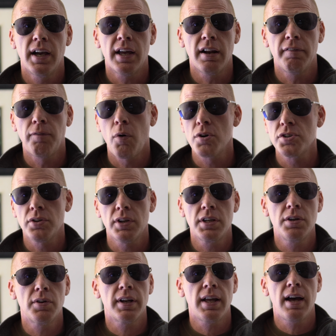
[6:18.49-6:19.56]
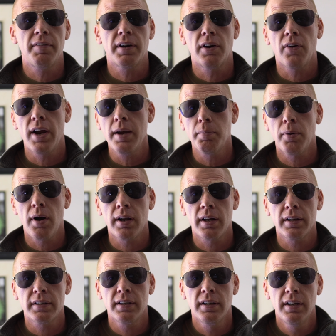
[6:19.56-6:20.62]
And unfortunately, you can have a great
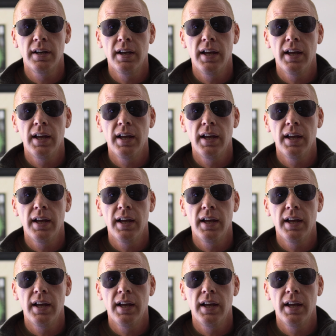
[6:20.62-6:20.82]
product